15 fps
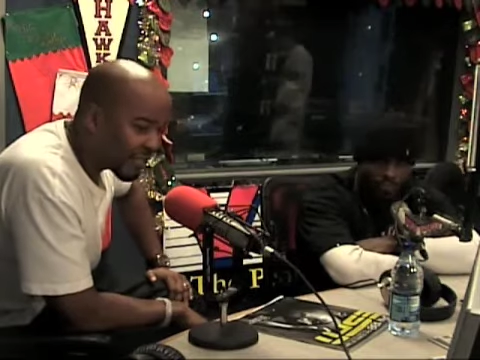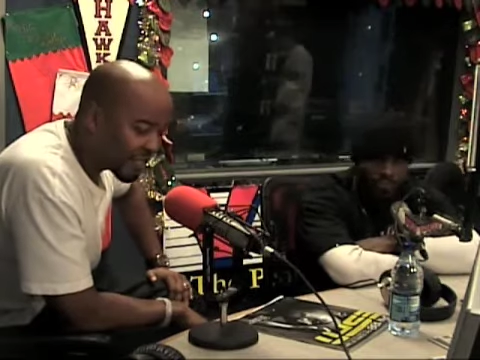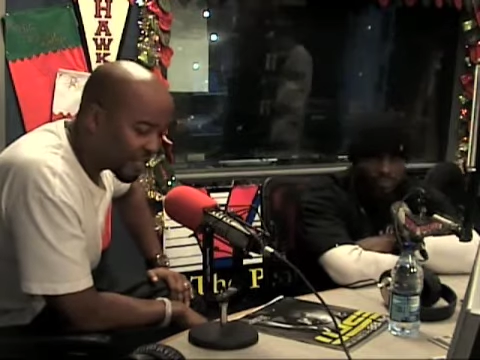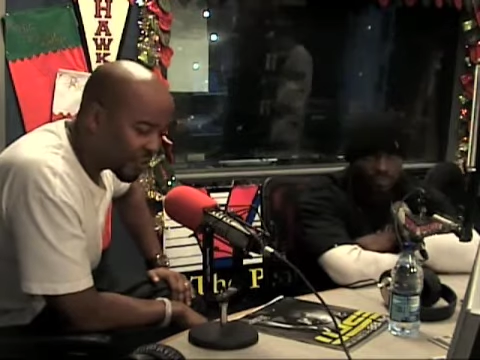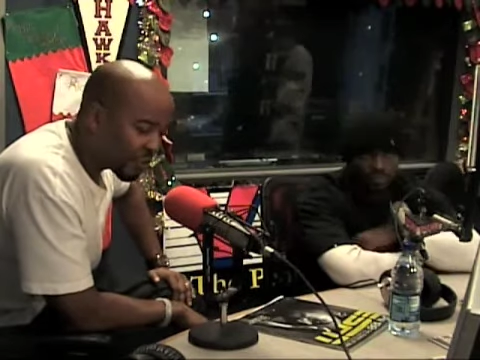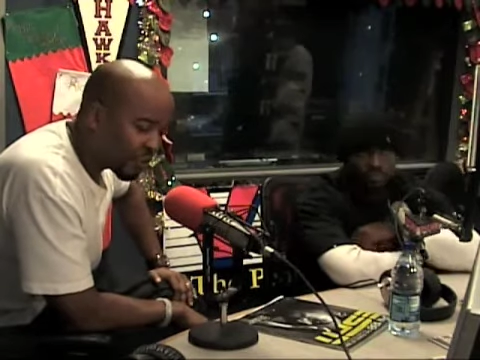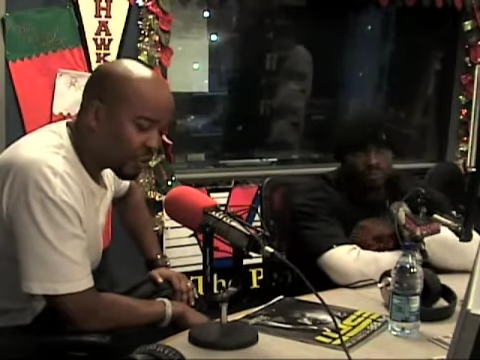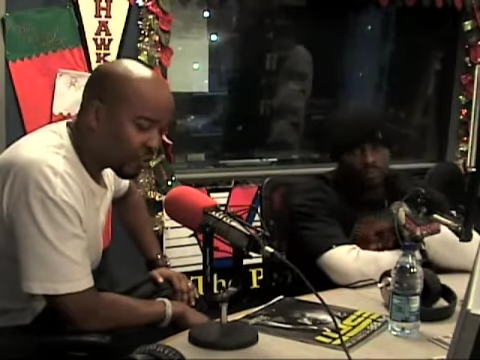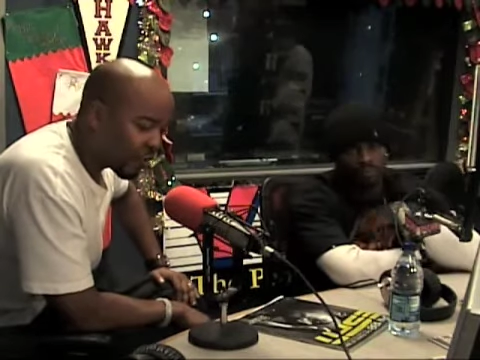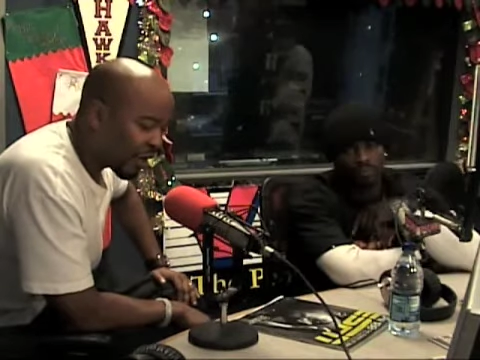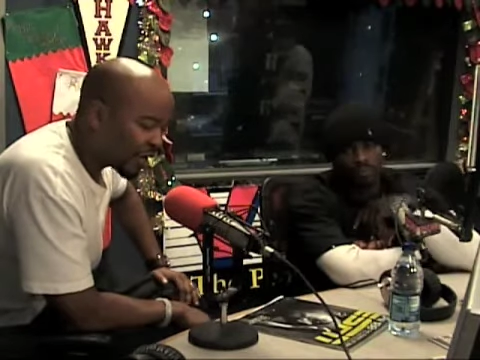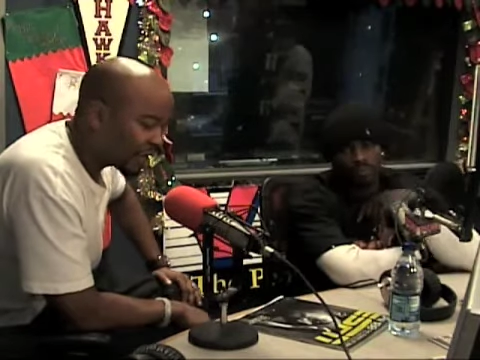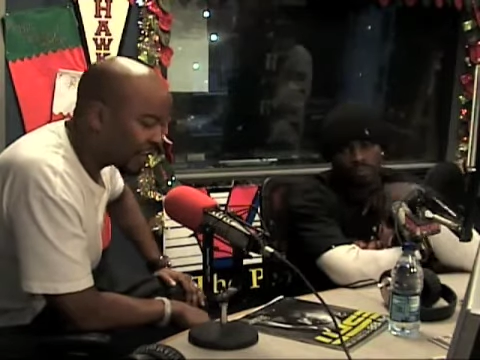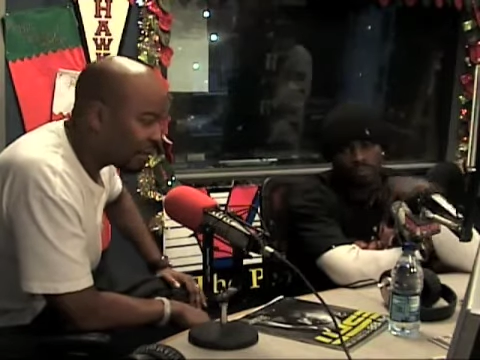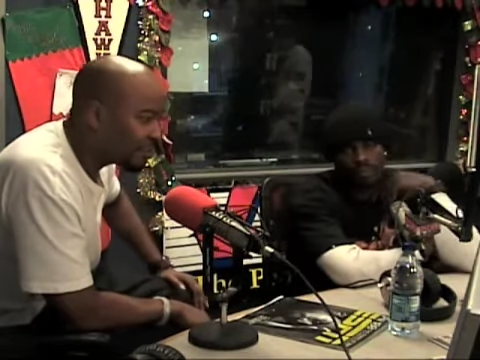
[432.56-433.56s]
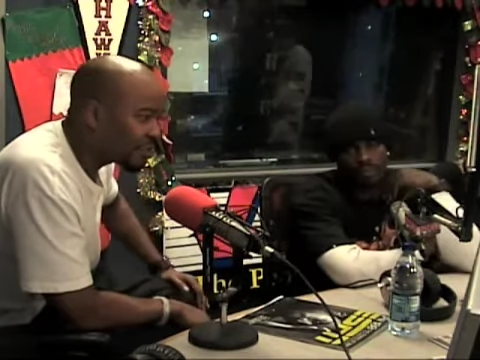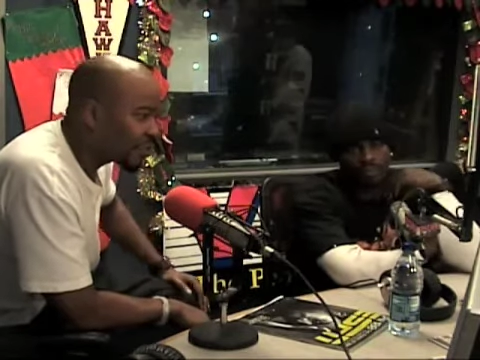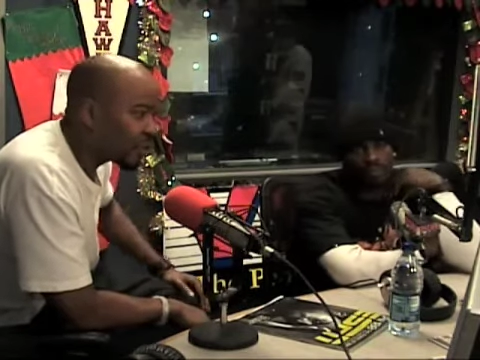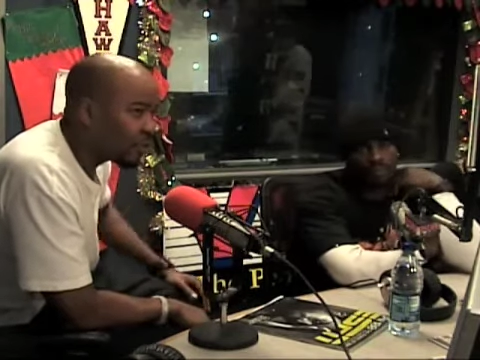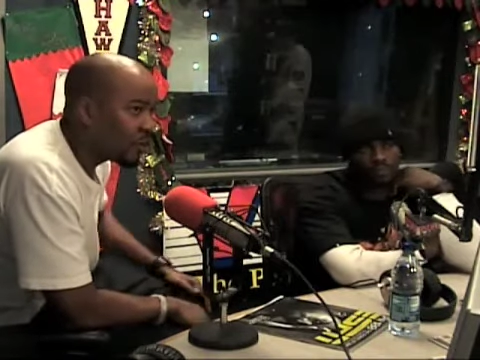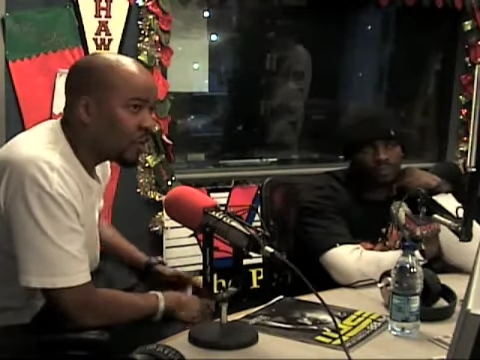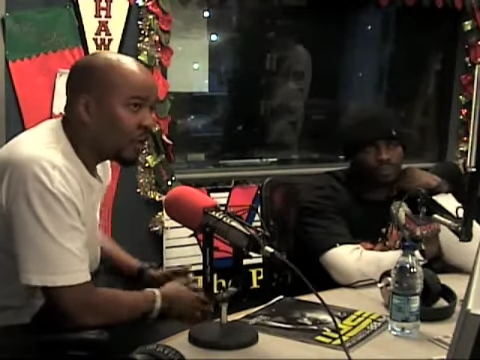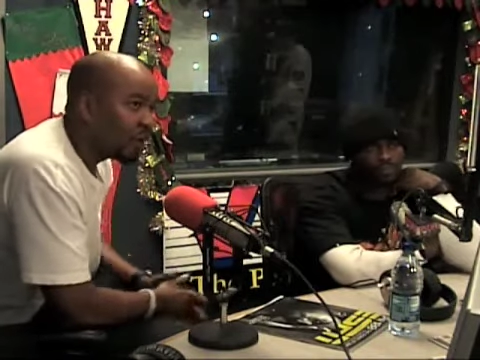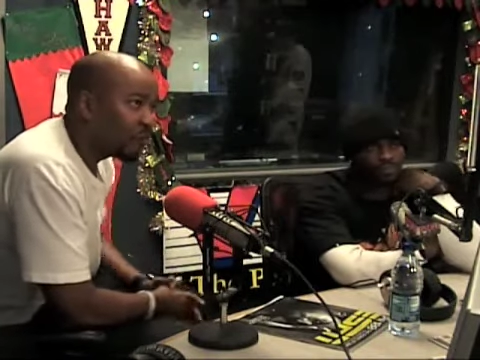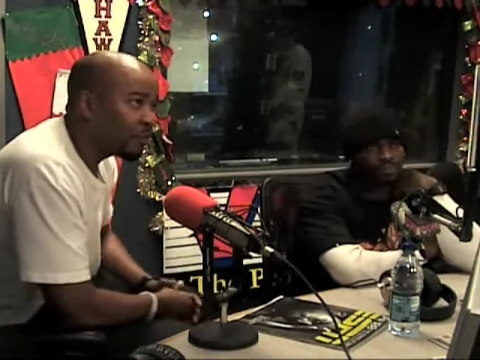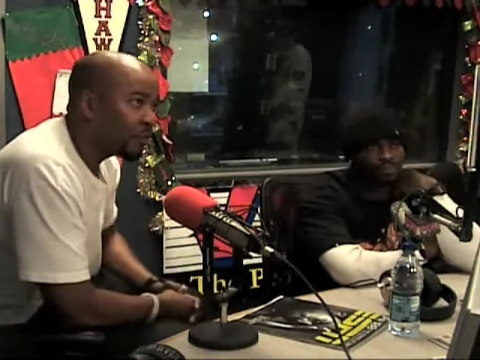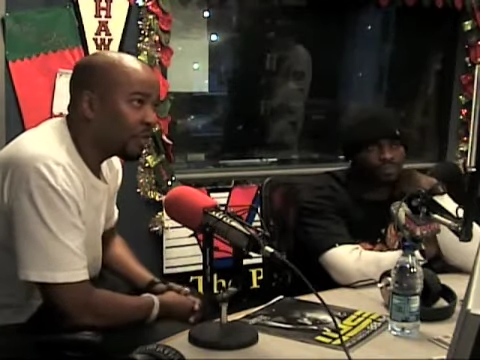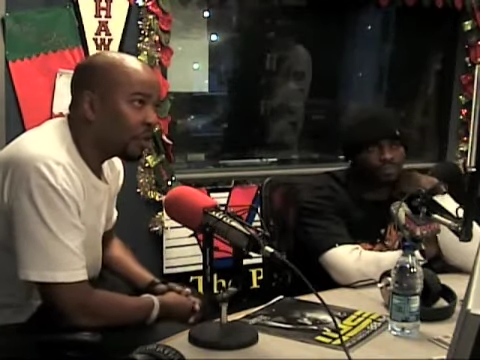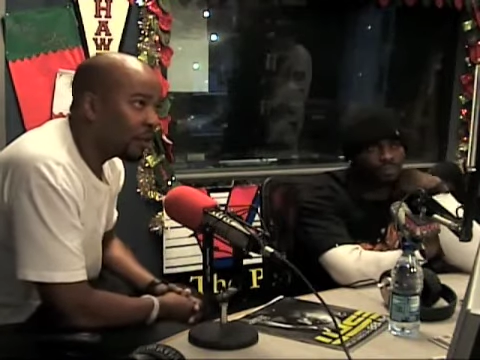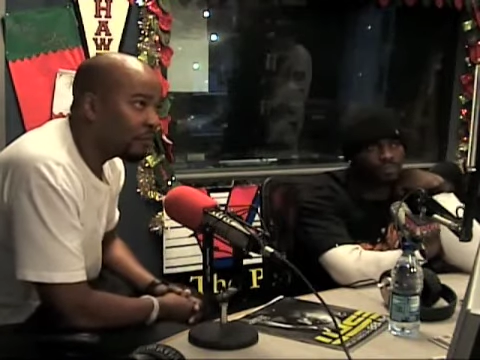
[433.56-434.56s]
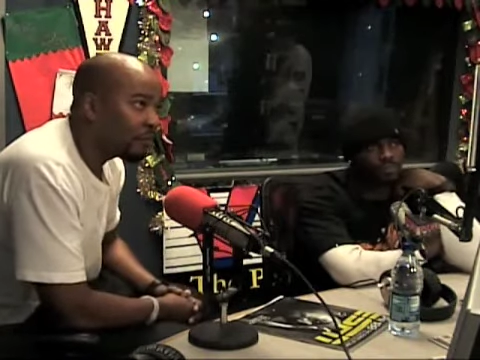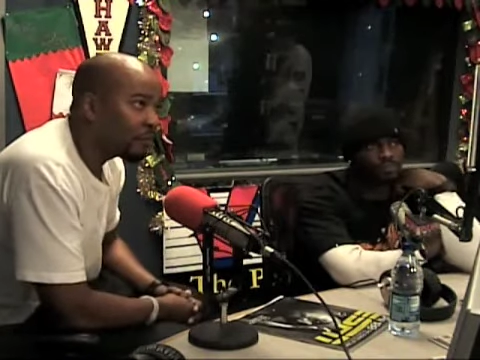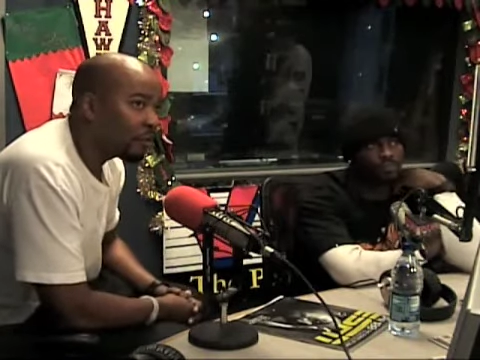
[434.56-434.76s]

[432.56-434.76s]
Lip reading: in the studio, Ryan Cameron Show. We are